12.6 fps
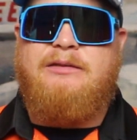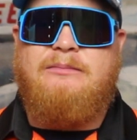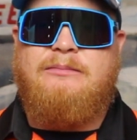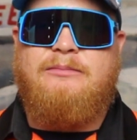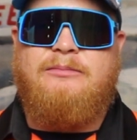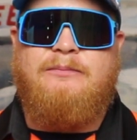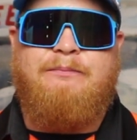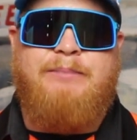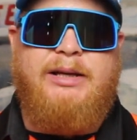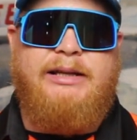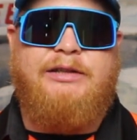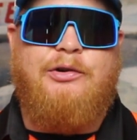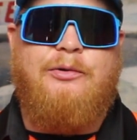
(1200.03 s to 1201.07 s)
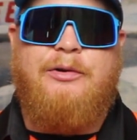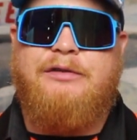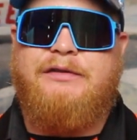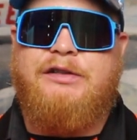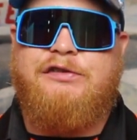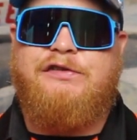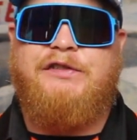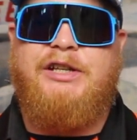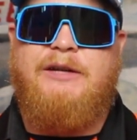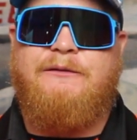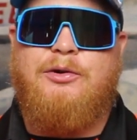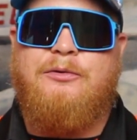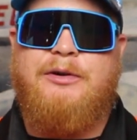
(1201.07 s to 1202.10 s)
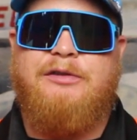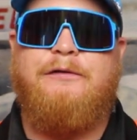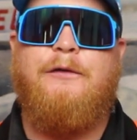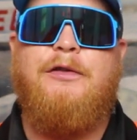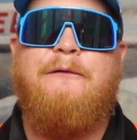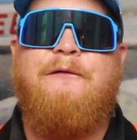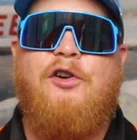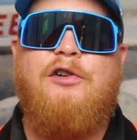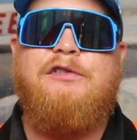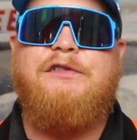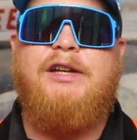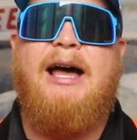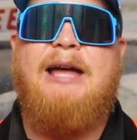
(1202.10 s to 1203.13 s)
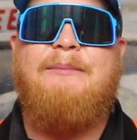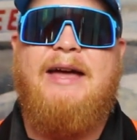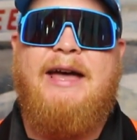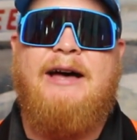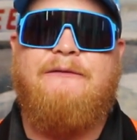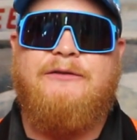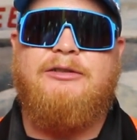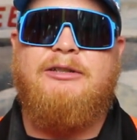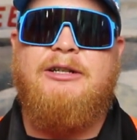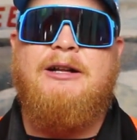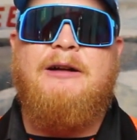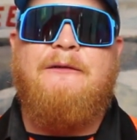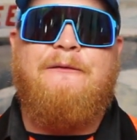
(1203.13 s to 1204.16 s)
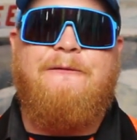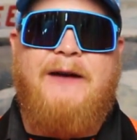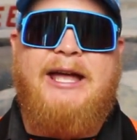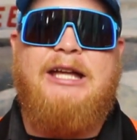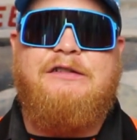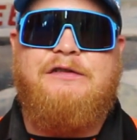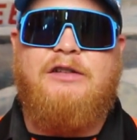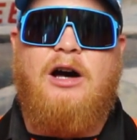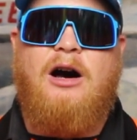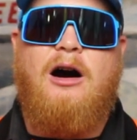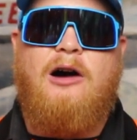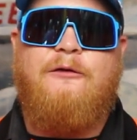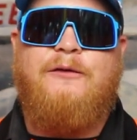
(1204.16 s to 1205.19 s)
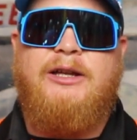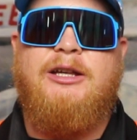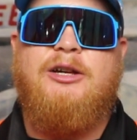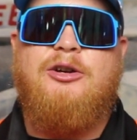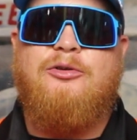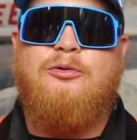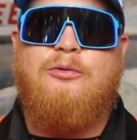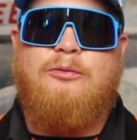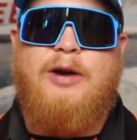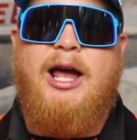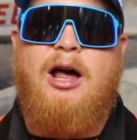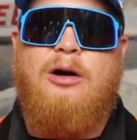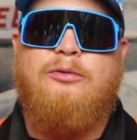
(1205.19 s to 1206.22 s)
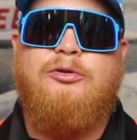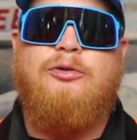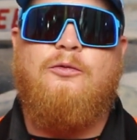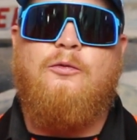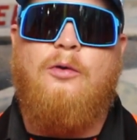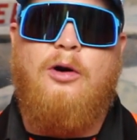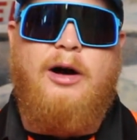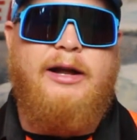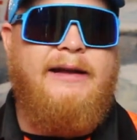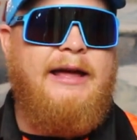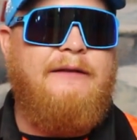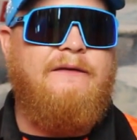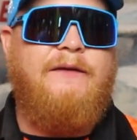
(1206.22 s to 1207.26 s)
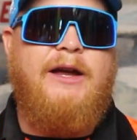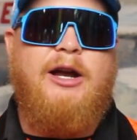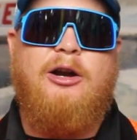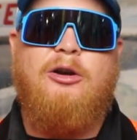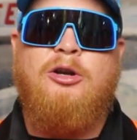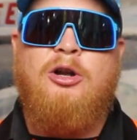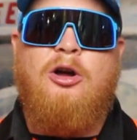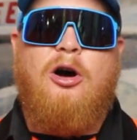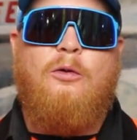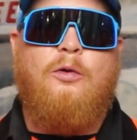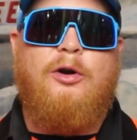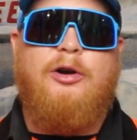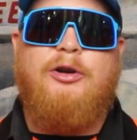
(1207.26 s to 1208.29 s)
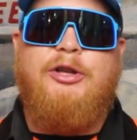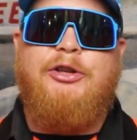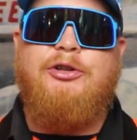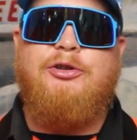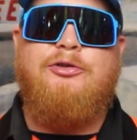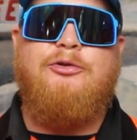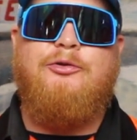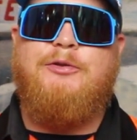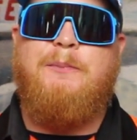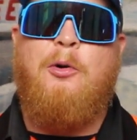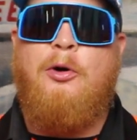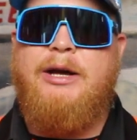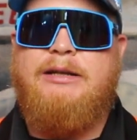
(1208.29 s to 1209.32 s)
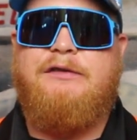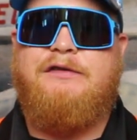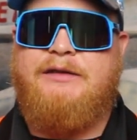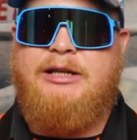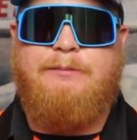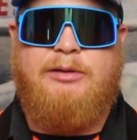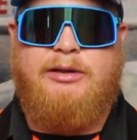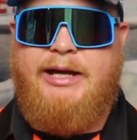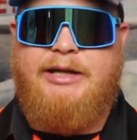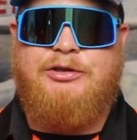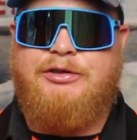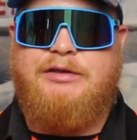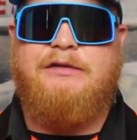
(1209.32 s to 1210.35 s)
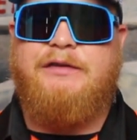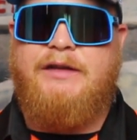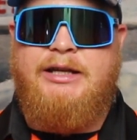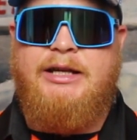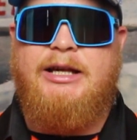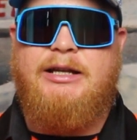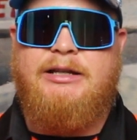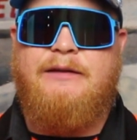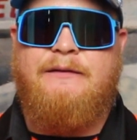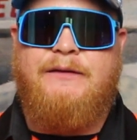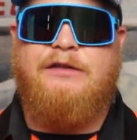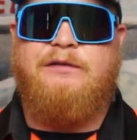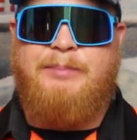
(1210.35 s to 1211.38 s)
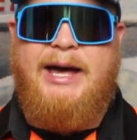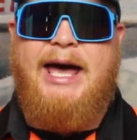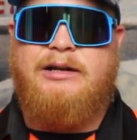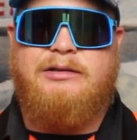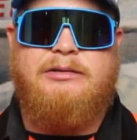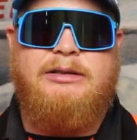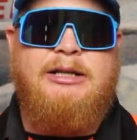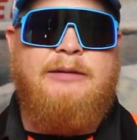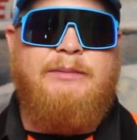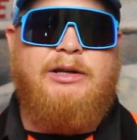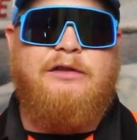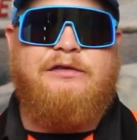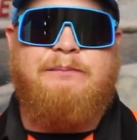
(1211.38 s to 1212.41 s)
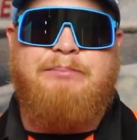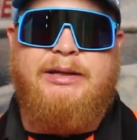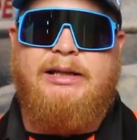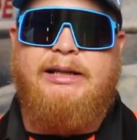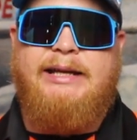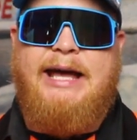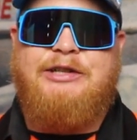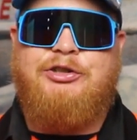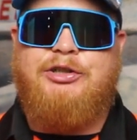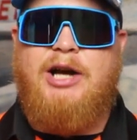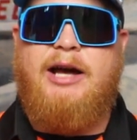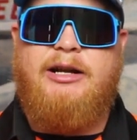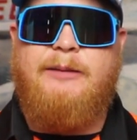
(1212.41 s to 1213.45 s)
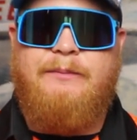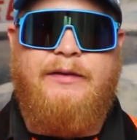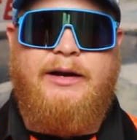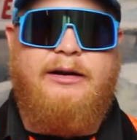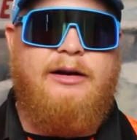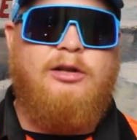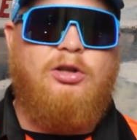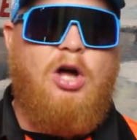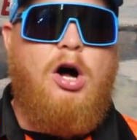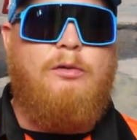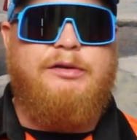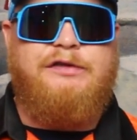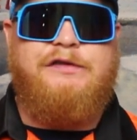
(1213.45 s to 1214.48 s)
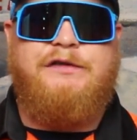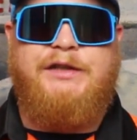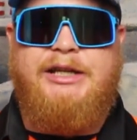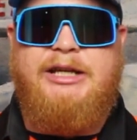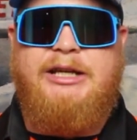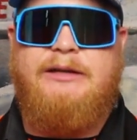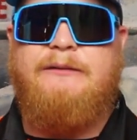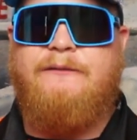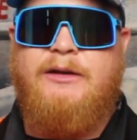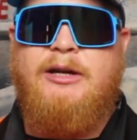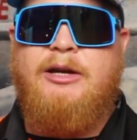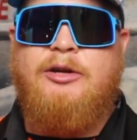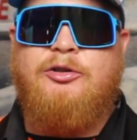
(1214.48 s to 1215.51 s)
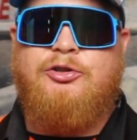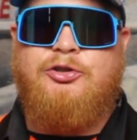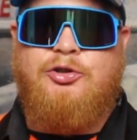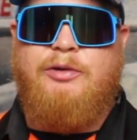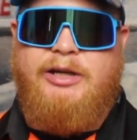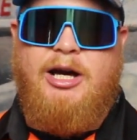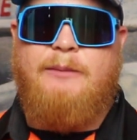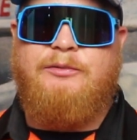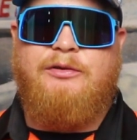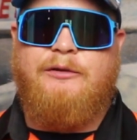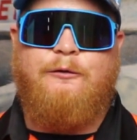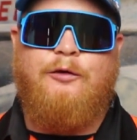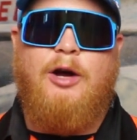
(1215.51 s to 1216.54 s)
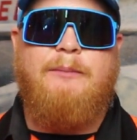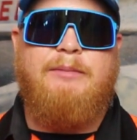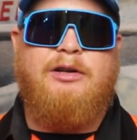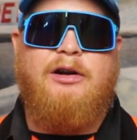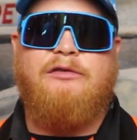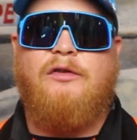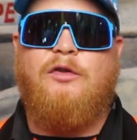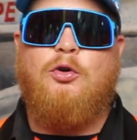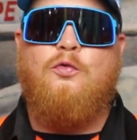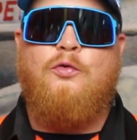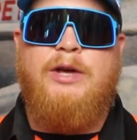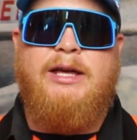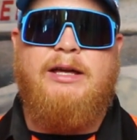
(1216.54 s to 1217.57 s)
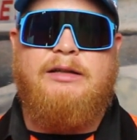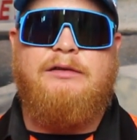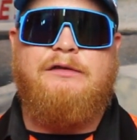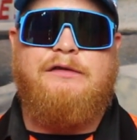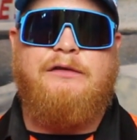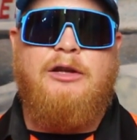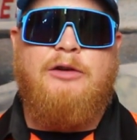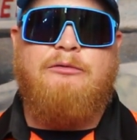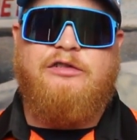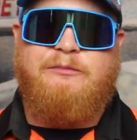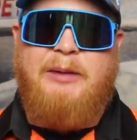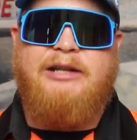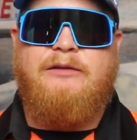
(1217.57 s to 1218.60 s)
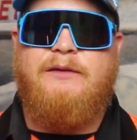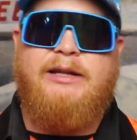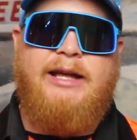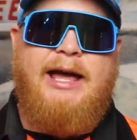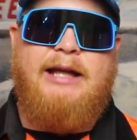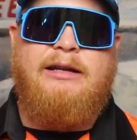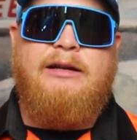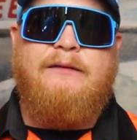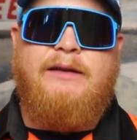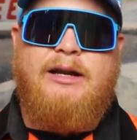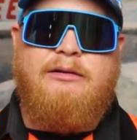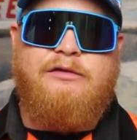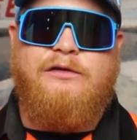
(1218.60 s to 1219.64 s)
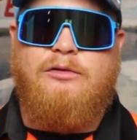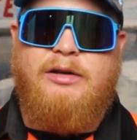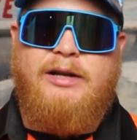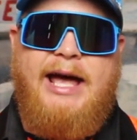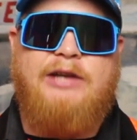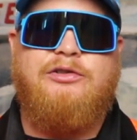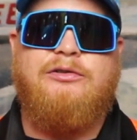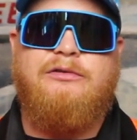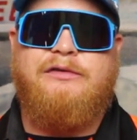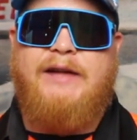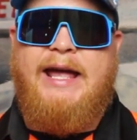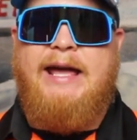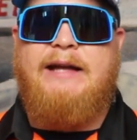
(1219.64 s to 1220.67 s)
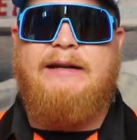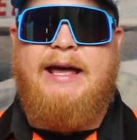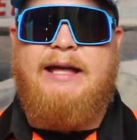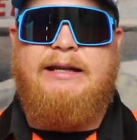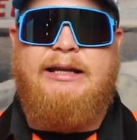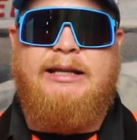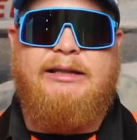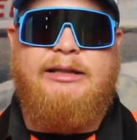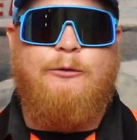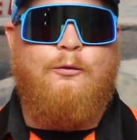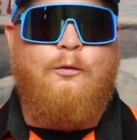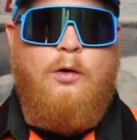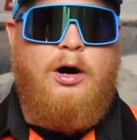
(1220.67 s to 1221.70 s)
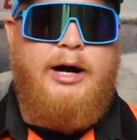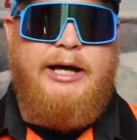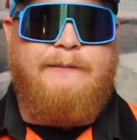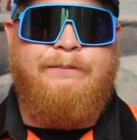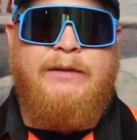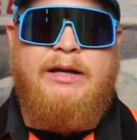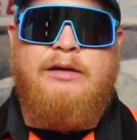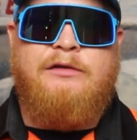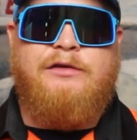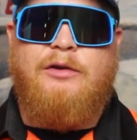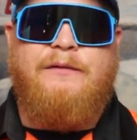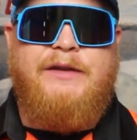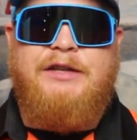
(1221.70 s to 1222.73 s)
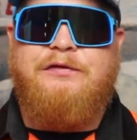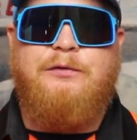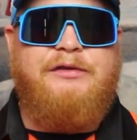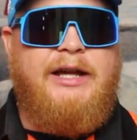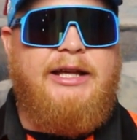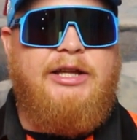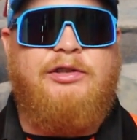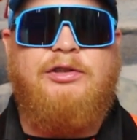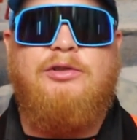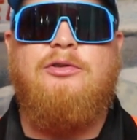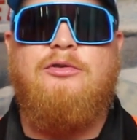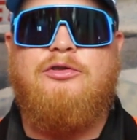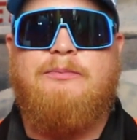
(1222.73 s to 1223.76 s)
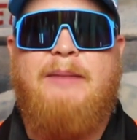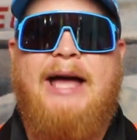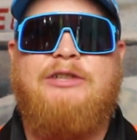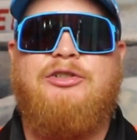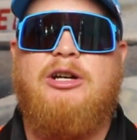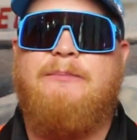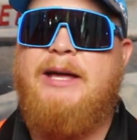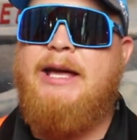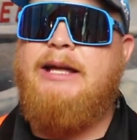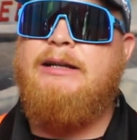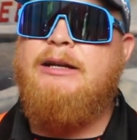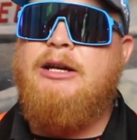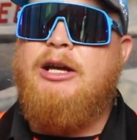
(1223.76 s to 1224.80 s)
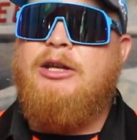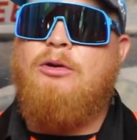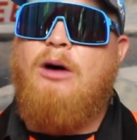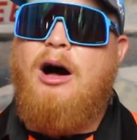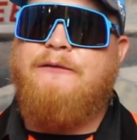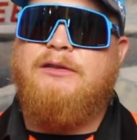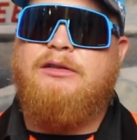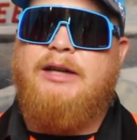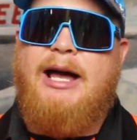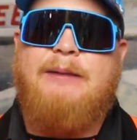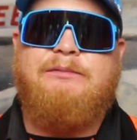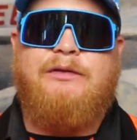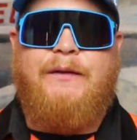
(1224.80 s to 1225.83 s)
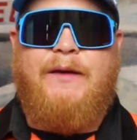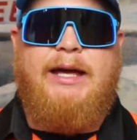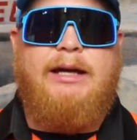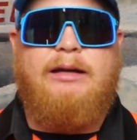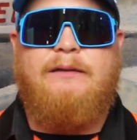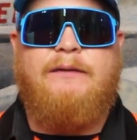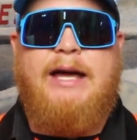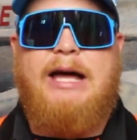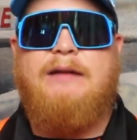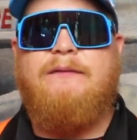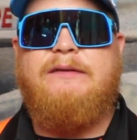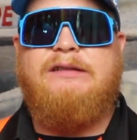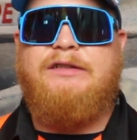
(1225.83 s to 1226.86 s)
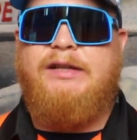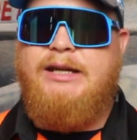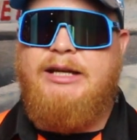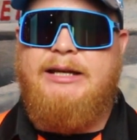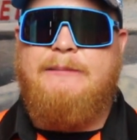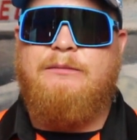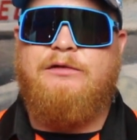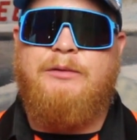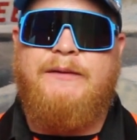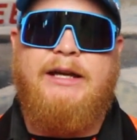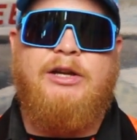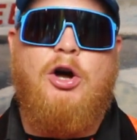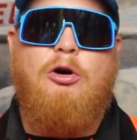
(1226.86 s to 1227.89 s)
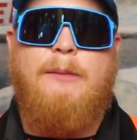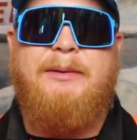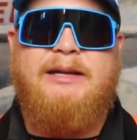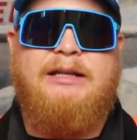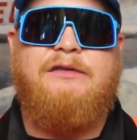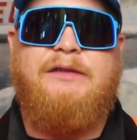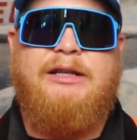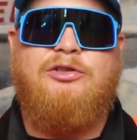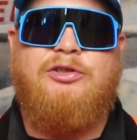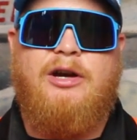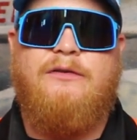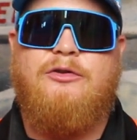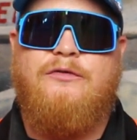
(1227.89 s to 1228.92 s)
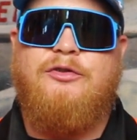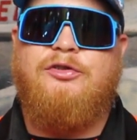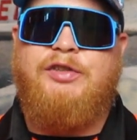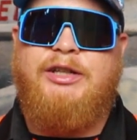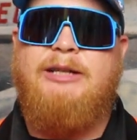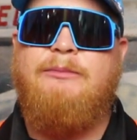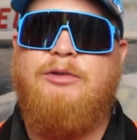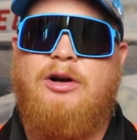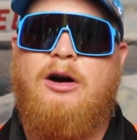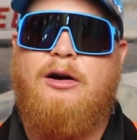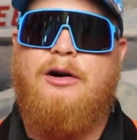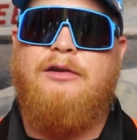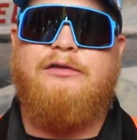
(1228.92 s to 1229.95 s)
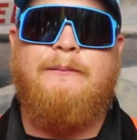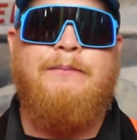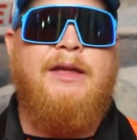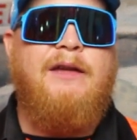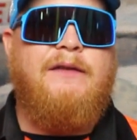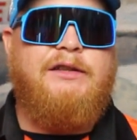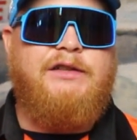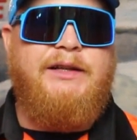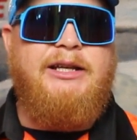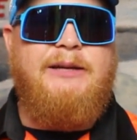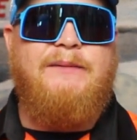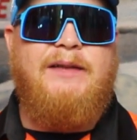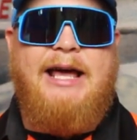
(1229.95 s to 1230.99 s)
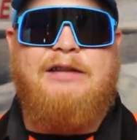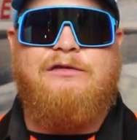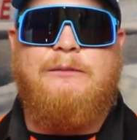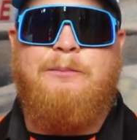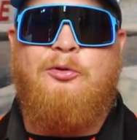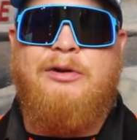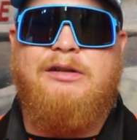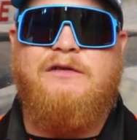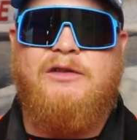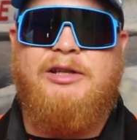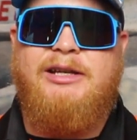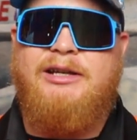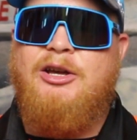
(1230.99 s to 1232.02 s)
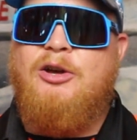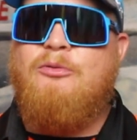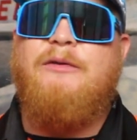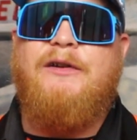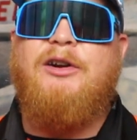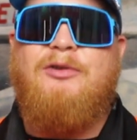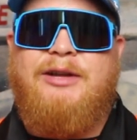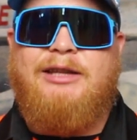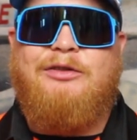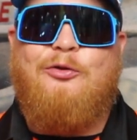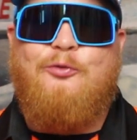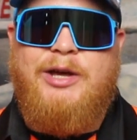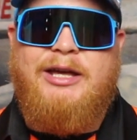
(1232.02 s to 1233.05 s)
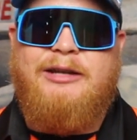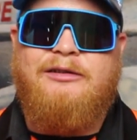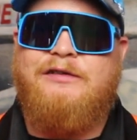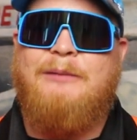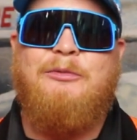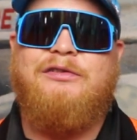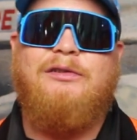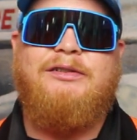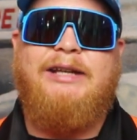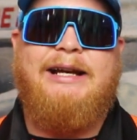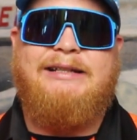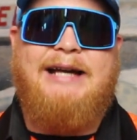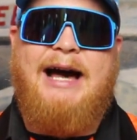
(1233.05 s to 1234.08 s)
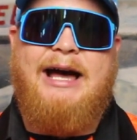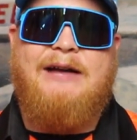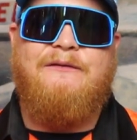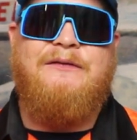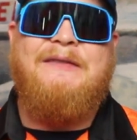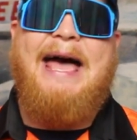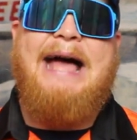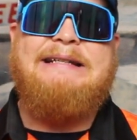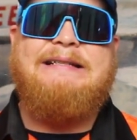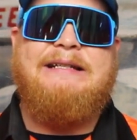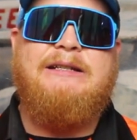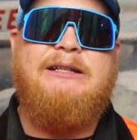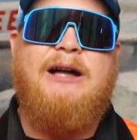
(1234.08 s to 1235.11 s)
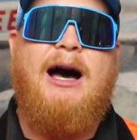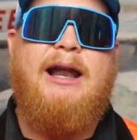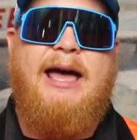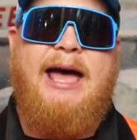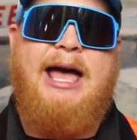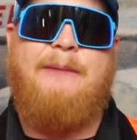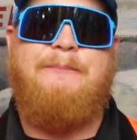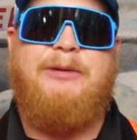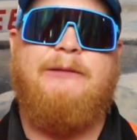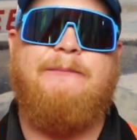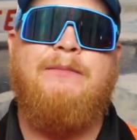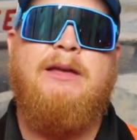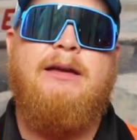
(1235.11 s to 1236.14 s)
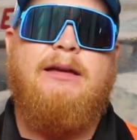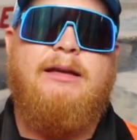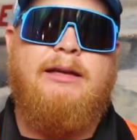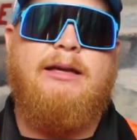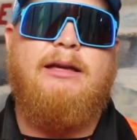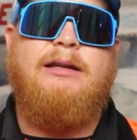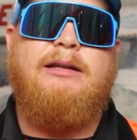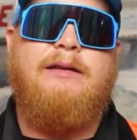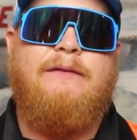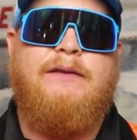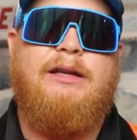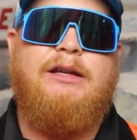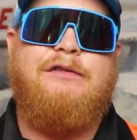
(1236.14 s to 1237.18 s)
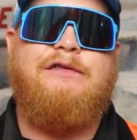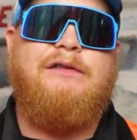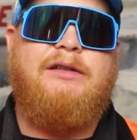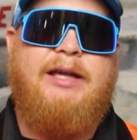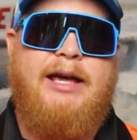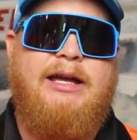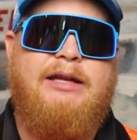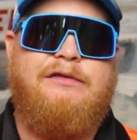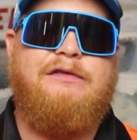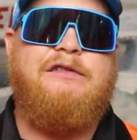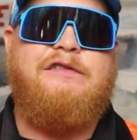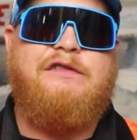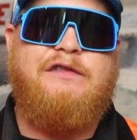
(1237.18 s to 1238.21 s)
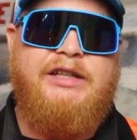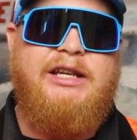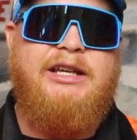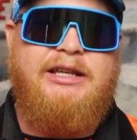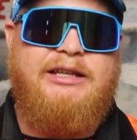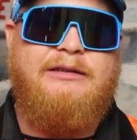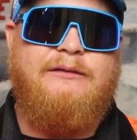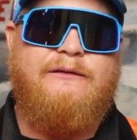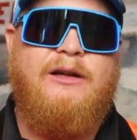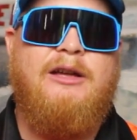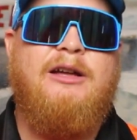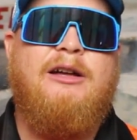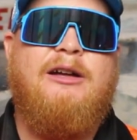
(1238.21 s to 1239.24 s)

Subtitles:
that Billy Torrence and Steve Torrence, for the first time ever, faced off in round one, and they're were huge points implications in this battle, because Billy had shot up there along with Steve shooting up to the front because of their wins respectively at the Arizona Nationals and at Indy 1. So this was a huge matchup, and you oftentimes think that the teams, when they go up against each other in their team cars, the team that has the points lead, well, they're going to get the win. Someone's going to take a dive. That did not happen in this case. Steve